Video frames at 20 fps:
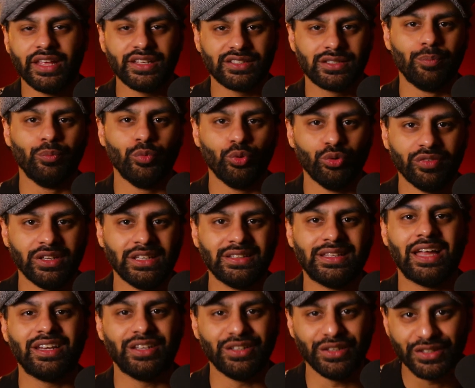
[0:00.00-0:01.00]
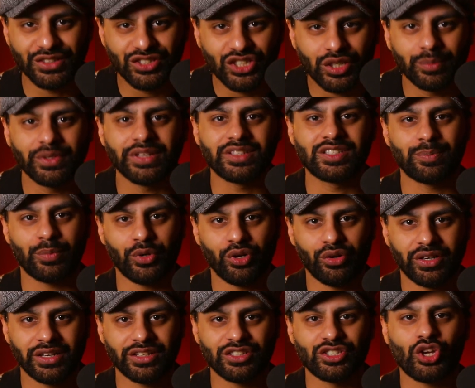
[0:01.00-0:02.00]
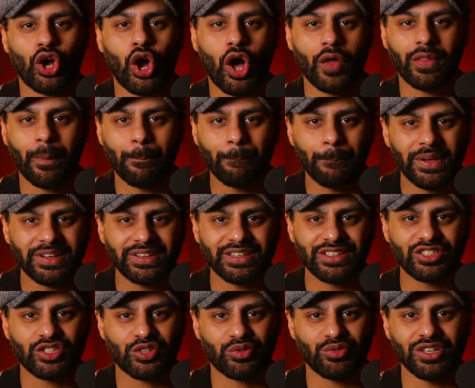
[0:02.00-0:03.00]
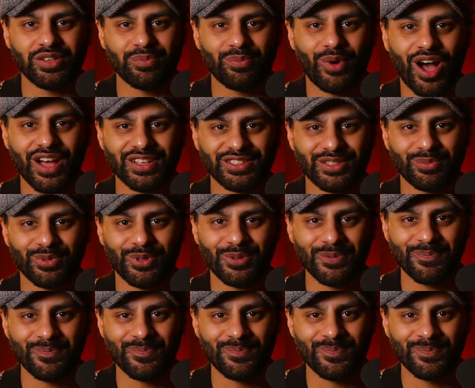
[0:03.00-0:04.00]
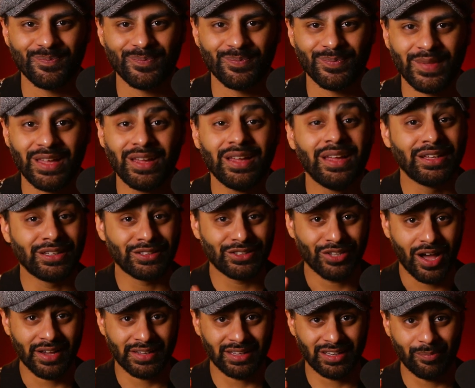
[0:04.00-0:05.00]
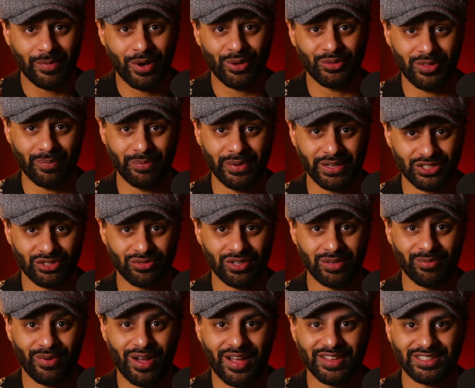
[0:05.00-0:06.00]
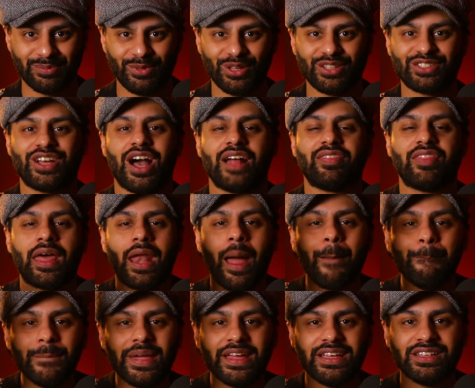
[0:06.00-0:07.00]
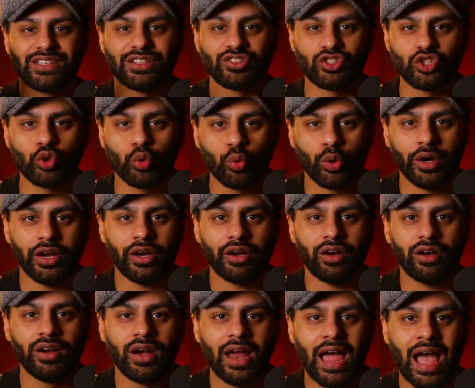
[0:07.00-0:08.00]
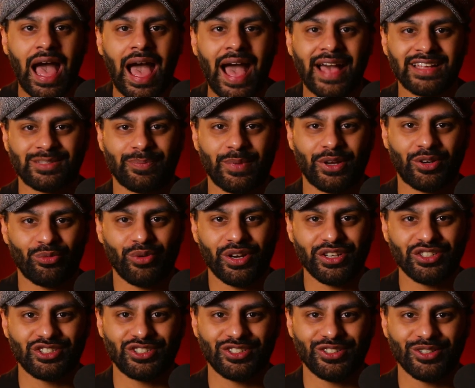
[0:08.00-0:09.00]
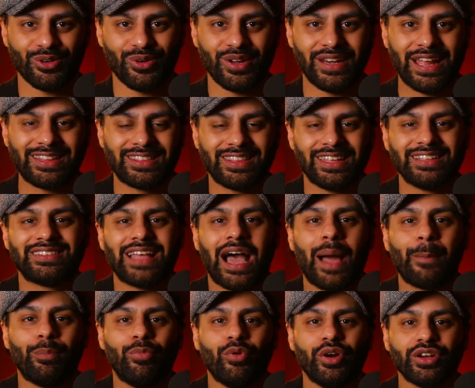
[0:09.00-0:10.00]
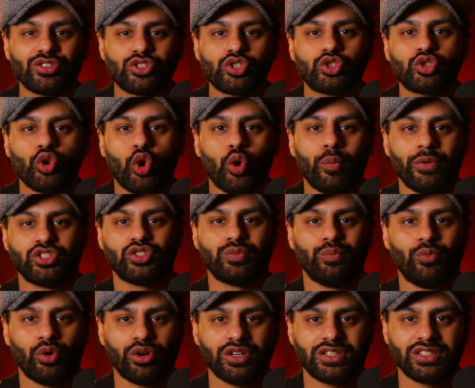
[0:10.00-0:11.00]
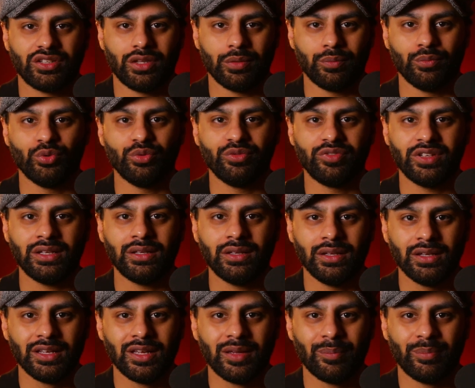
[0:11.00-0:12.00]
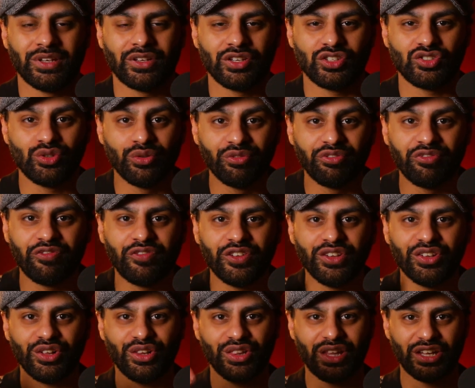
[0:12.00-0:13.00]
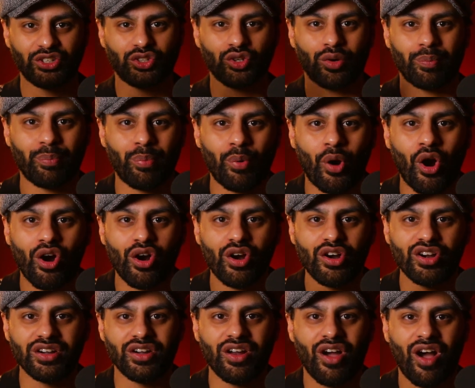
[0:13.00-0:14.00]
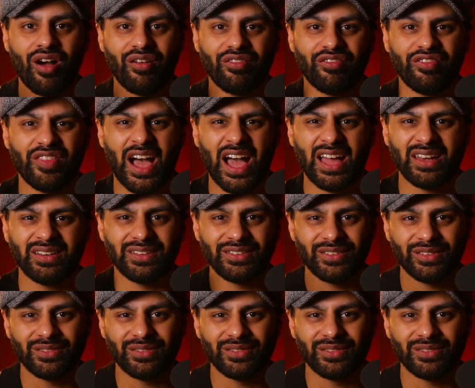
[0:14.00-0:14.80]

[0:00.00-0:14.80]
is a movie that needs to be experienced on the biggest screen possible. Talking about the big screen possible, it's got that amazing square aspect ratio, and I think that brings so much more to the movie because you feel like you're part of that